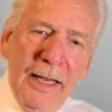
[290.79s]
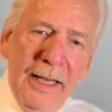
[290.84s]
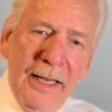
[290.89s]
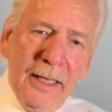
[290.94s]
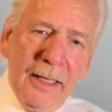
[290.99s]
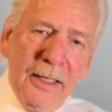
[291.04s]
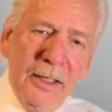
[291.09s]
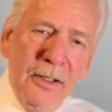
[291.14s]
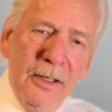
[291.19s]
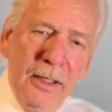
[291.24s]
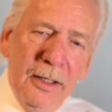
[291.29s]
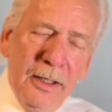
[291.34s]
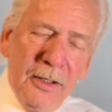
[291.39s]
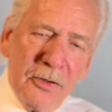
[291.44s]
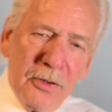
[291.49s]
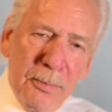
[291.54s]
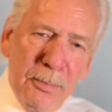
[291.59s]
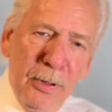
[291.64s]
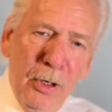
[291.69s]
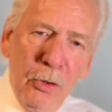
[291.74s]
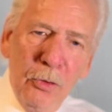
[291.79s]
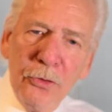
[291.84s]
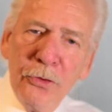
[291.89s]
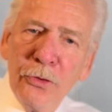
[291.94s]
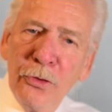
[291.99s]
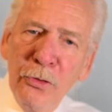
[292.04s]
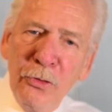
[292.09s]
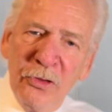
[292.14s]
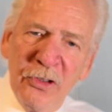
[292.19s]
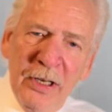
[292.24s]
and as
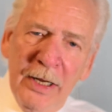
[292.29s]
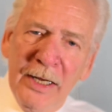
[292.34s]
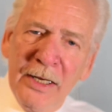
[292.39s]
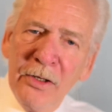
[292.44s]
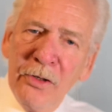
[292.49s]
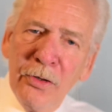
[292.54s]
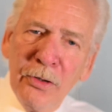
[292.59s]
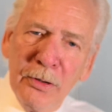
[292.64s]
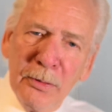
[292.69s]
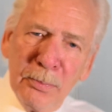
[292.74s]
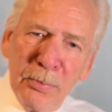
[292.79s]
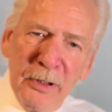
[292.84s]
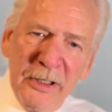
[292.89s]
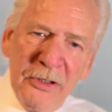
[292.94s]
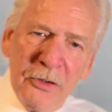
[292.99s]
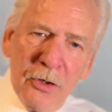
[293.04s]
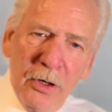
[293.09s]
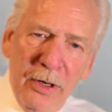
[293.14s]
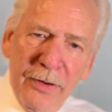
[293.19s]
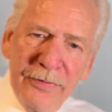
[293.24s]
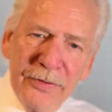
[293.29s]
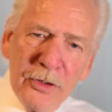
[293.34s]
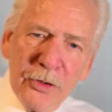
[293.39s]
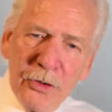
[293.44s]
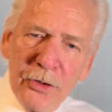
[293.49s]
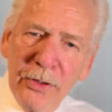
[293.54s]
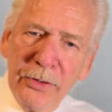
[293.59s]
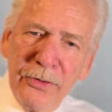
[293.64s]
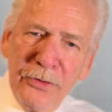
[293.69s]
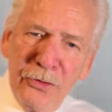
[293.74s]
opposed to saying to the police
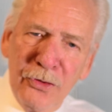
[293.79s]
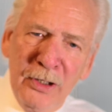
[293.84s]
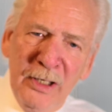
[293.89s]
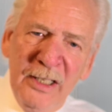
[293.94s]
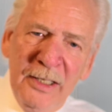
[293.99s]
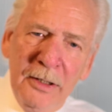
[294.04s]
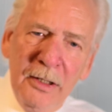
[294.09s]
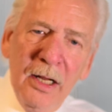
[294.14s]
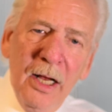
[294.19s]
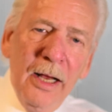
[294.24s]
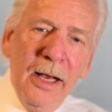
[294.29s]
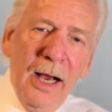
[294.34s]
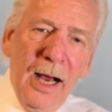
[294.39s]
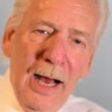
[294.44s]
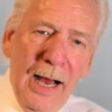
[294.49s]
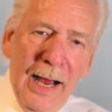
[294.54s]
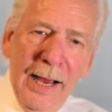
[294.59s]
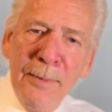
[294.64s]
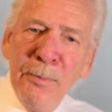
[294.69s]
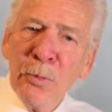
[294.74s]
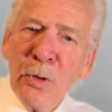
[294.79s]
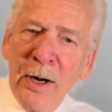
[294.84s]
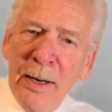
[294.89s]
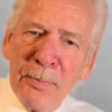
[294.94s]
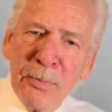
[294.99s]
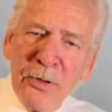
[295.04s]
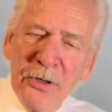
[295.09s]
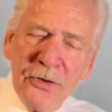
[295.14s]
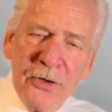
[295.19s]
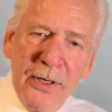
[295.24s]
officer at the scene, I'm
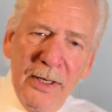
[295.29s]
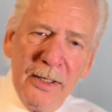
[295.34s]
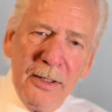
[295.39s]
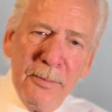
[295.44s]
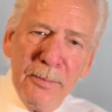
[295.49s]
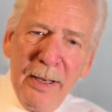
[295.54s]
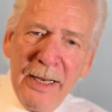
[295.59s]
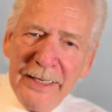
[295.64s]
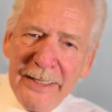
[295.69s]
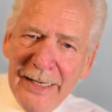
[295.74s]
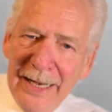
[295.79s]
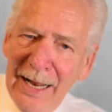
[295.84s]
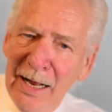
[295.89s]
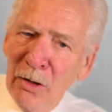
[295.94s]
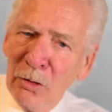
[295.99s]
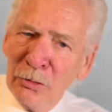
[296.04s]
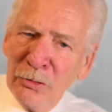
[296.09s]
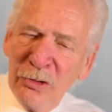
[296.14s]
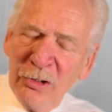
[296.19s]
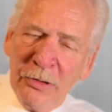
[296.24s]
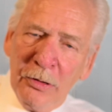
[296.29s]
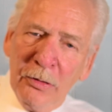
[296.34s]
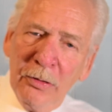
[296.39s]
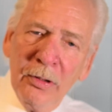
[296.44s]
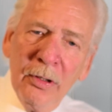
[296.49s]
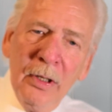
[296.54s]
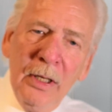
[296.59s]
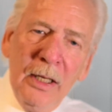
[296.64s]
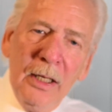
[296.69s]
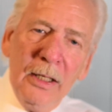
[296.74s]
represented by
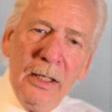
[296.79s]
counsel,